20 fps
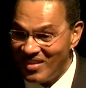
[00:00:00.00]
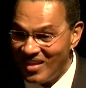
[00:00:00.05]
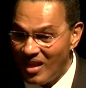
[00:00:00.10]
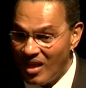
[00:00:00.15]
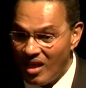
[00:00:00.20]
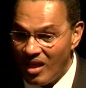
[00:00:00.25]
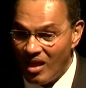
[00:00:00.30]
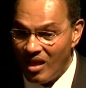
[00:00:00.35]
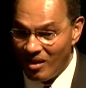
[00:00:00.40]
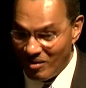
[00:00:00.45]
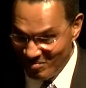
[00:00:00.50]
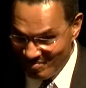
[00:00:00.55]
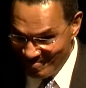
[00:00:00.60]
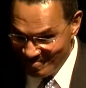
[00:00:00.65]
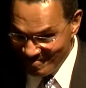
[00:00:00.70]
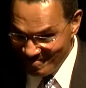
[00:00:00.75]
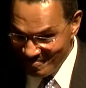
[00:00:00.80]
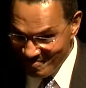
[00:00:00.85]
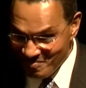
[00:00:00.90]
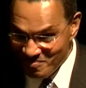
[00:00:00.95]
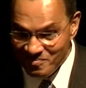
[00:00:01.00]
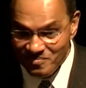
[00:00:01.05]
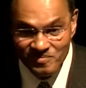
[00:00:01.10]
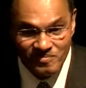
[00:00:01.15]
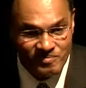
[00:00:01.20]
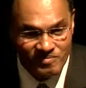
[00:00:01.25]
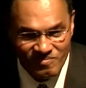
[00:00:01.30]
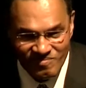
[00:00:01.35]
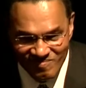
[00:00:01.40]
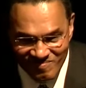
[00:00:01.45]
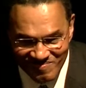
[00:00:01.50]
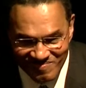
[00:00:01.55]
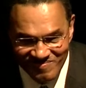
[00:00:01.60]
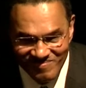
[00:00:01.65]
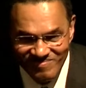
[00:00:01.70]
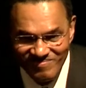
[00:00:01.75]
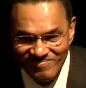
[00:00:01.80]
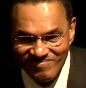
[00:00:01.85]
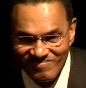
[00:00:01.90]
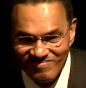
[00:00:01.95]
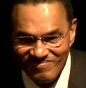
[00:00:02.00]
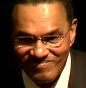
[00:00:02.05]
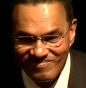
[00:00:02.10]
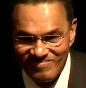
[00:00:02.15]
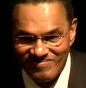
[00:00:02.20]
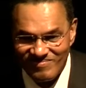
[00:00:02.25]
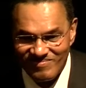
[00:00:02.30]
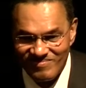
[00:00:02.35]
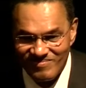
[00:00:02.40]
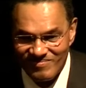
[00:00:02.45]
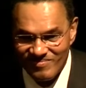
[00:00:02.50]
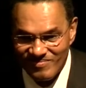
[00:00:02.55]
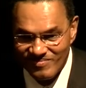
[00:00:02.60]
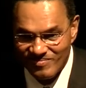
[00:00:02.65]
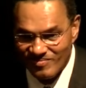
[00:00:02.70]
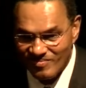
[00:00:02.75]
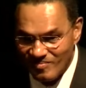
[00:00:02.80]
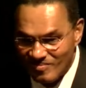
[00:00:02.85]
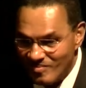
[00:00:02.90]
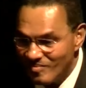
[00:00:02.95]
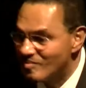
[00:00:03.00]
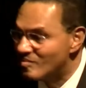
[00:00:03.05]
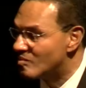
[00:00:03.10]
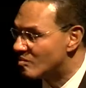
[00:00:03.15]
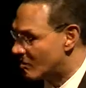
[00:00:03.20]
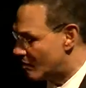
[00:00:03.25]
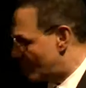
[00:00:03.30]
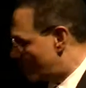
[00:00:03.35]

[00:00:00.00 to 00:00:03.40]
You've also talked a lot tonight about um, students maximizing